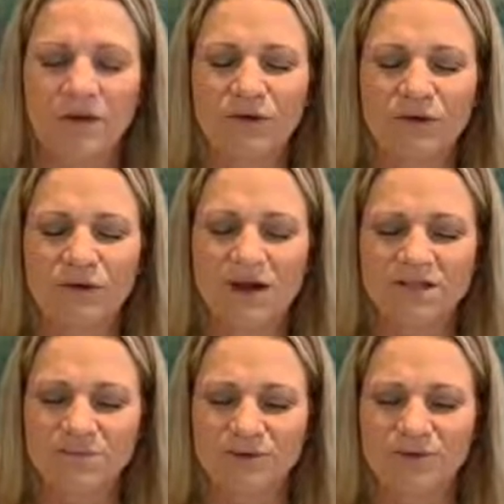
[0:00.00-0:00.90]
Your
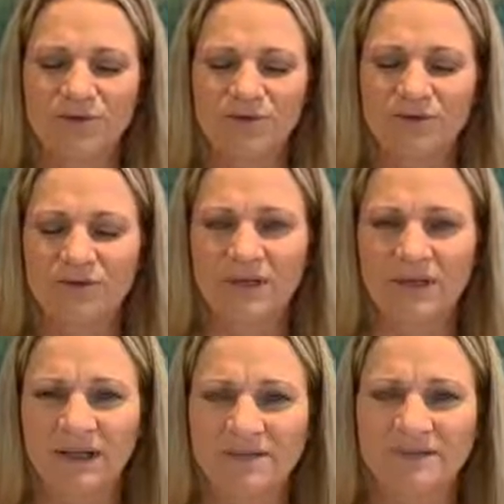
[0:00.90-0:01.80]
thoughts produce your
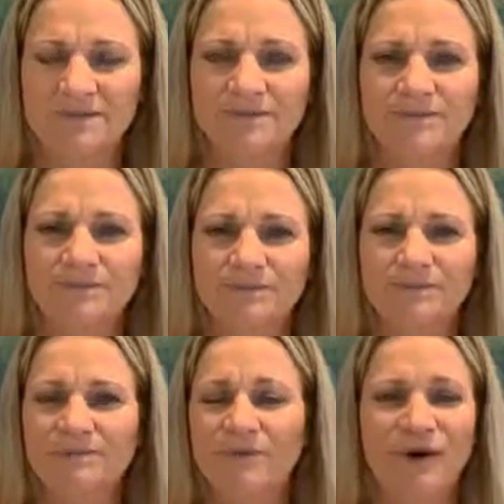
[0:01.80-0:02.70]
feelings,
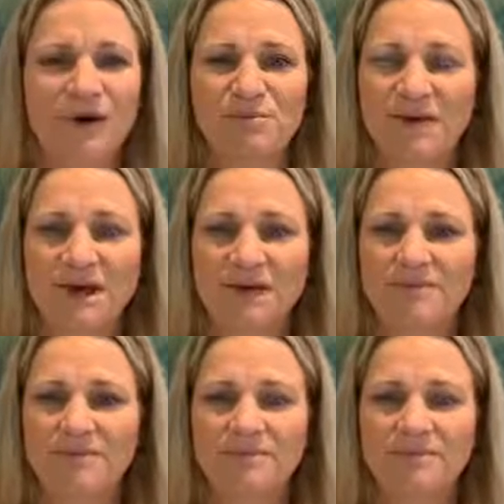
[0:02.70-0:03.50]
bottom line.